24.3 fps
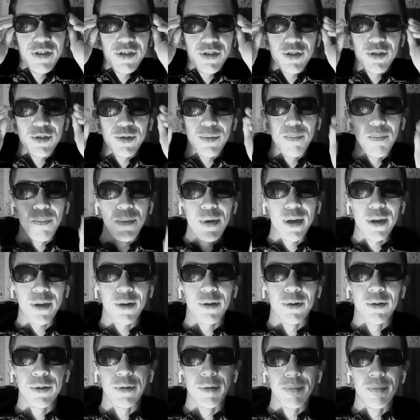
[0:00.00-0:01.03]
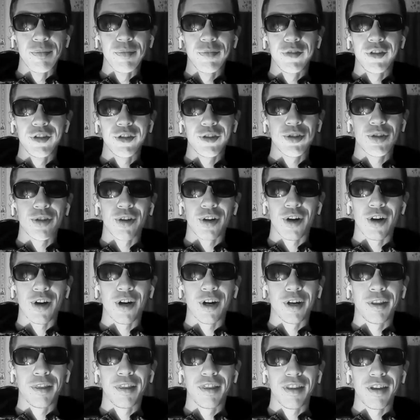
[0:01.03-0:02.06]
Well, this is a pickle. This is
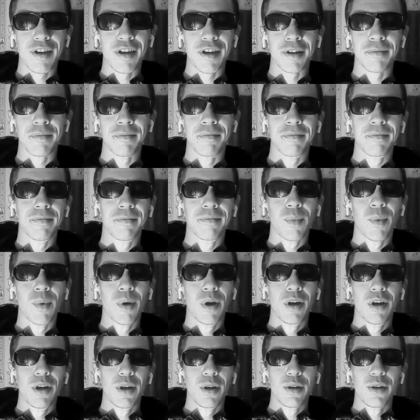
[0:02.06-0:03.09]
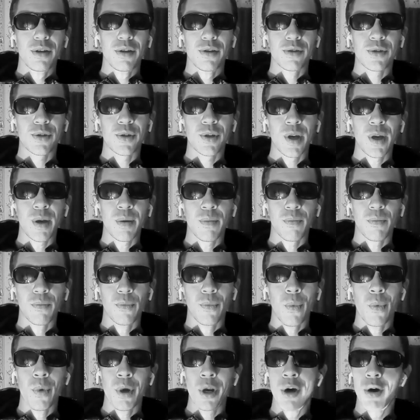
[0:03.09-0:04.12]
a hard thing. You
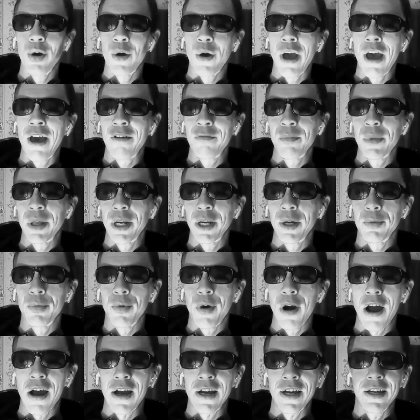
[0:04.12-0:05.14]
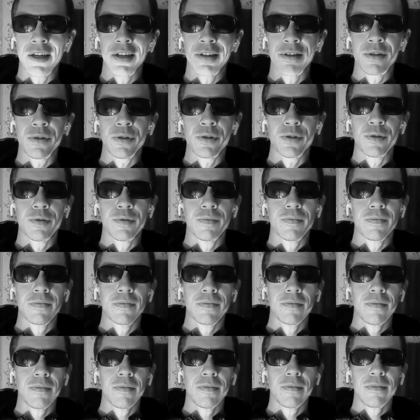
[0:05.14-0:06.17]
see, we don't have many rockets,
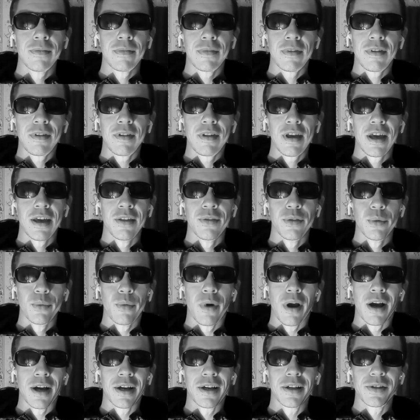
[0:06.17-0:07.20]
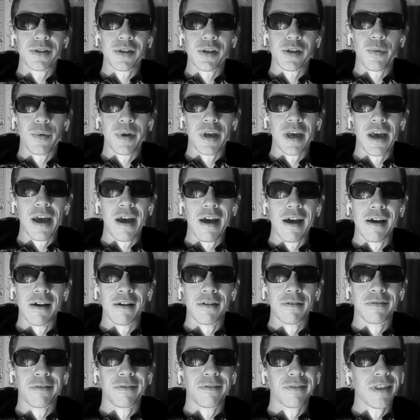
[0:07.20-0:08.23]
and the rockets that we
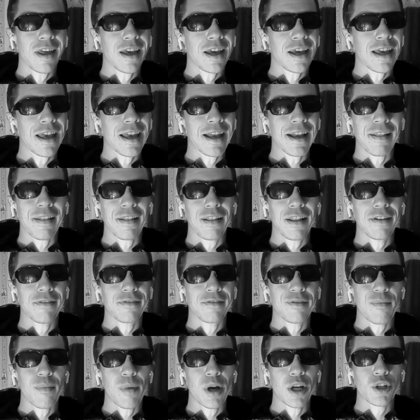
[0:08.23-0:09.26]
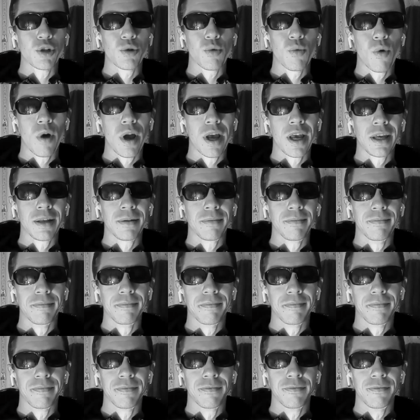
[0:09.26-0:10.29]
have, they can't lift much
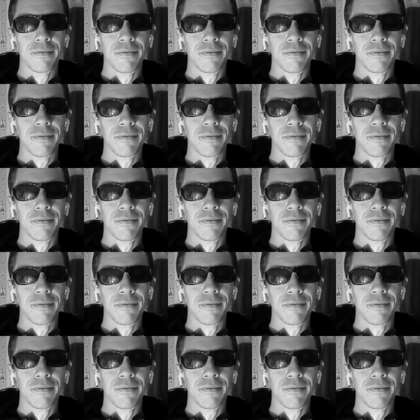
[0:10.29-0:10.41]
weight.